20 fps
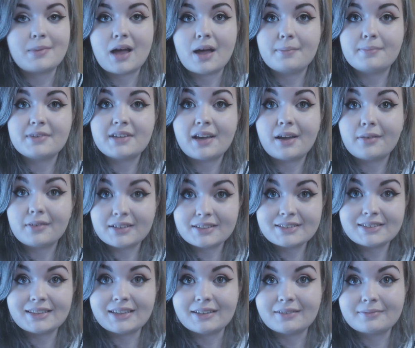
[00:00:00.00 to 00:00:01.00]
I'm down to
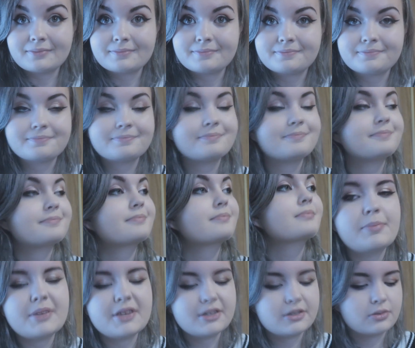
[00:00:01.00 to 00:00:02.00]
see.
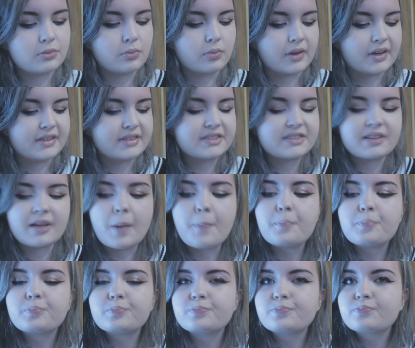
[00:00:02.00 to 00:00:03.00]
A piece of rice
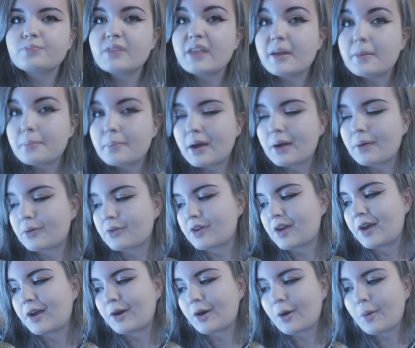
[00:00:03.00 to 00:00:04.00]
in my
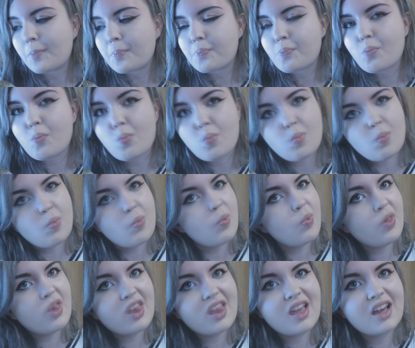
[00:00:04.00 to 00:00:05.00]
retainer.
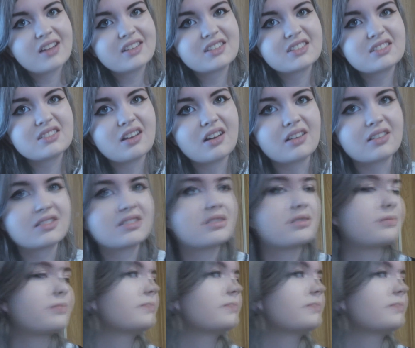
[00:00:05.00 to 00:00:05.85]
It sucks.